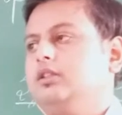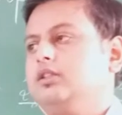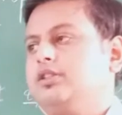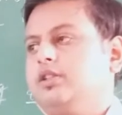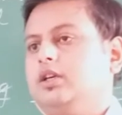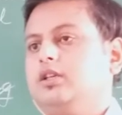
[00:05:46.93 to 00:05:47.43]

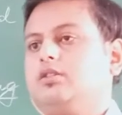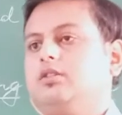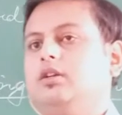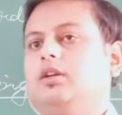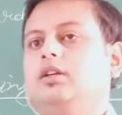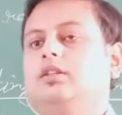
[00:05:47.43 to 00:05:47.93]
shirts,
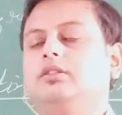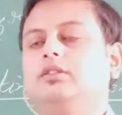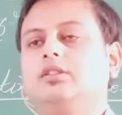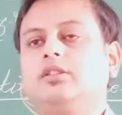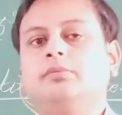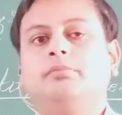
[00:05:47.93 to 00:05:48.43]

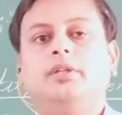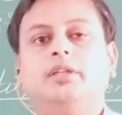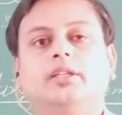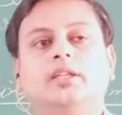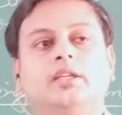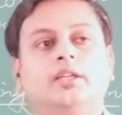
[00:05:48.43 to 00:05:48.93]
just simply
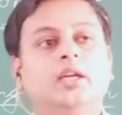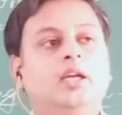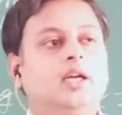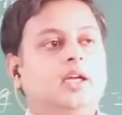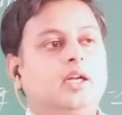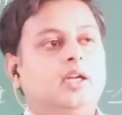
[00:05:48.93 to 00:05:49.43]
they
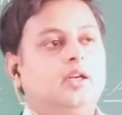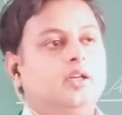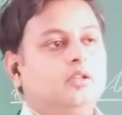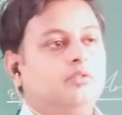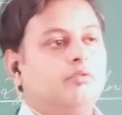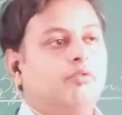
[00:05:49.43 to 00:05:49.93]

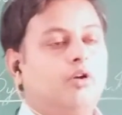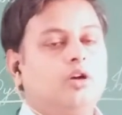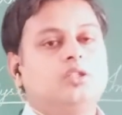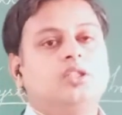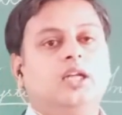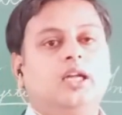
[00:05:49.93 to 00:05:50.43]

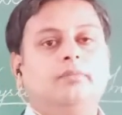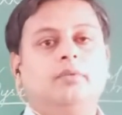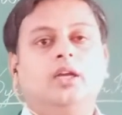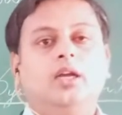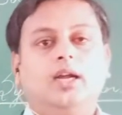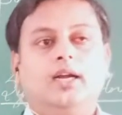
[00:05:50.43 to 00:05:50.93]
wash them
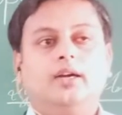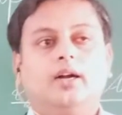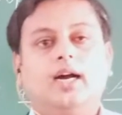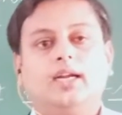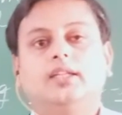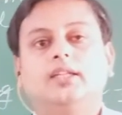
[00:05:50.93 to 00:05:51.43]
and
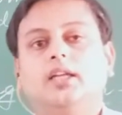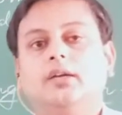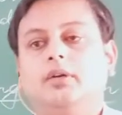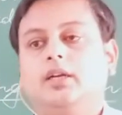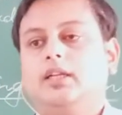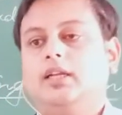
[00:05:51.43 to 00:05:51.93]
iron
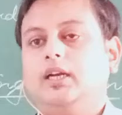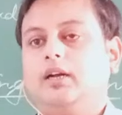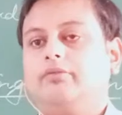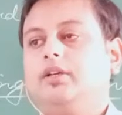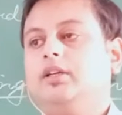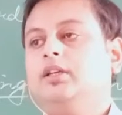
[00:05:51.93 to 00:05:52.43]
them, and then
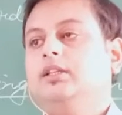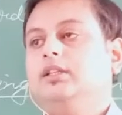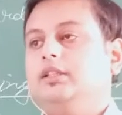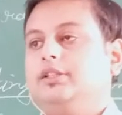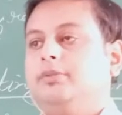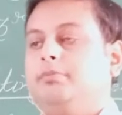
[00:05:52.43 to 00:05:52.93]
after
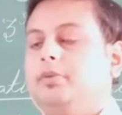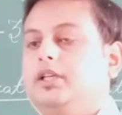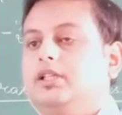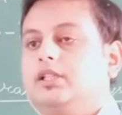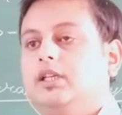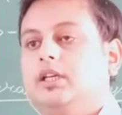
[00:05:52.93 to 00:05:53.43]
she
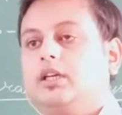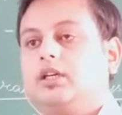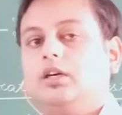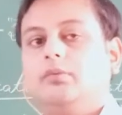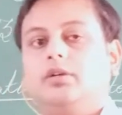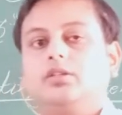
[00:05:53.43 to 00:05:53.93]
plays in
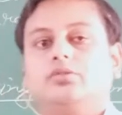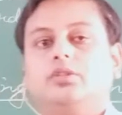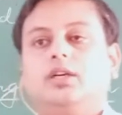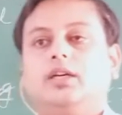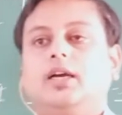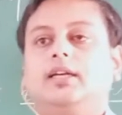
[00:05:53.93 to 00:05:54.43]
a cupboard, so
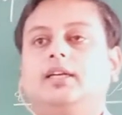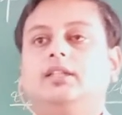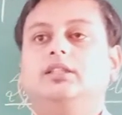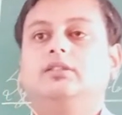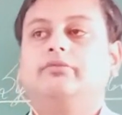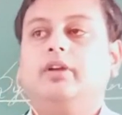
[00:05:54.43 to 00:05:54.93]
that I
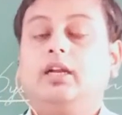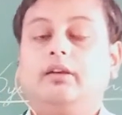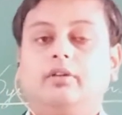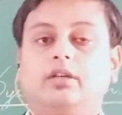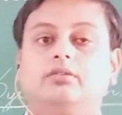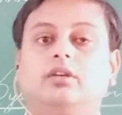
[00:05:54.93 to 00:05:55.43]
can
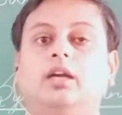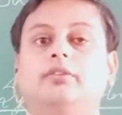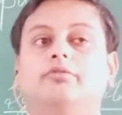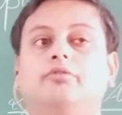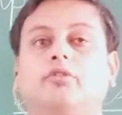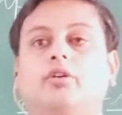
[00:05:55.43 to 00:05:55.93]
whenever
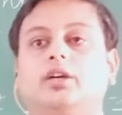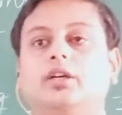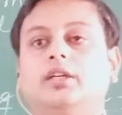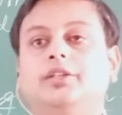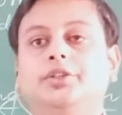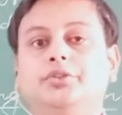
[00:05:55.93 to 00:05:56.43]
I
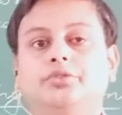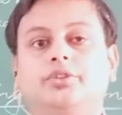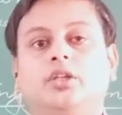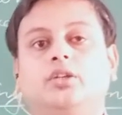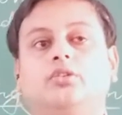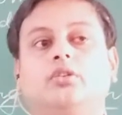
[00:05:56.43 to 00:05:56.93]
want a new
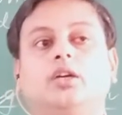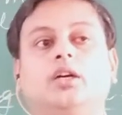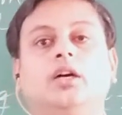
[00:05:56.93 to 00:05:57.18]
shirt for a